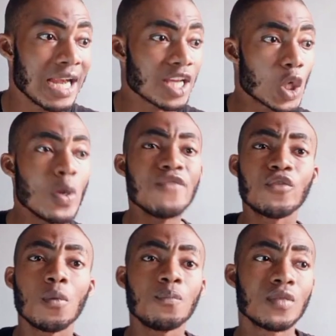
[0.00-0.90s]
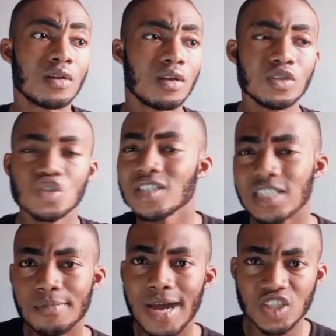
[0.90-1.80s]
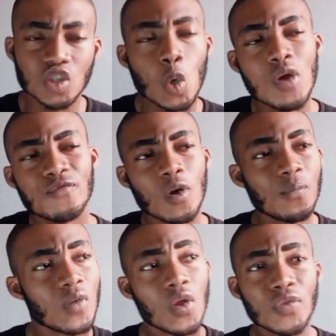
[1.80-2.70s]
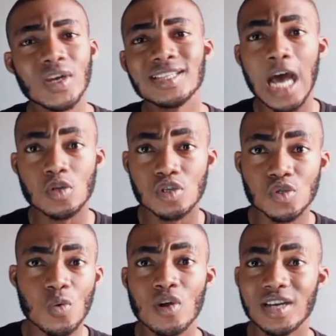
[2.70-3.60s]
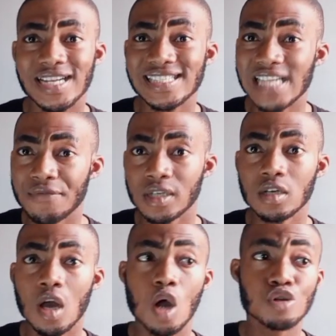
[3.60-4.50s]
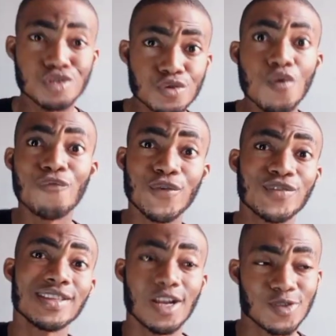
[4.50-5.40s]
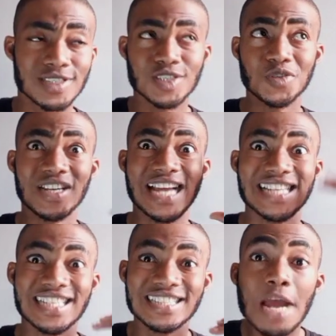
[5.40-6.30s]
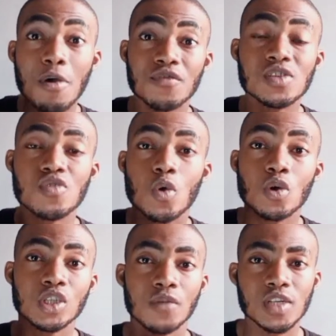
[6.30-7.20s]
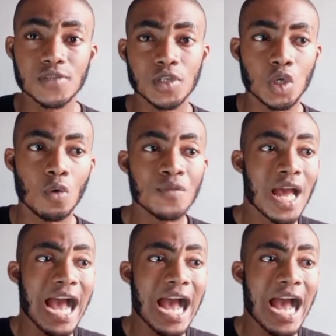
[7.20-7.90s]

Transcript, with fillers: Like going from just imagine going from 3,207 to 15,600 as at the time of this recording of this video.